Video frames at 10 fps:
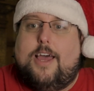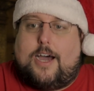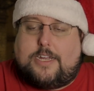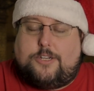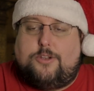
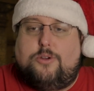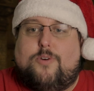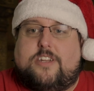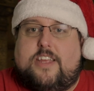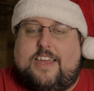I do
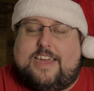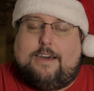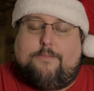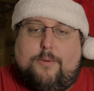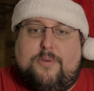want to
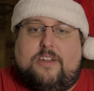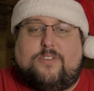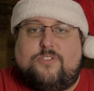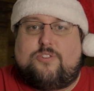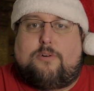have a bit of
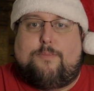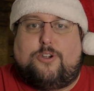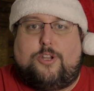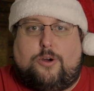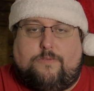a somber
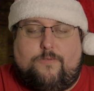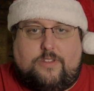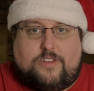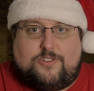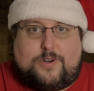tone for
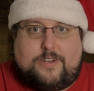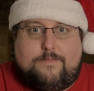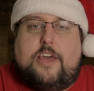this one.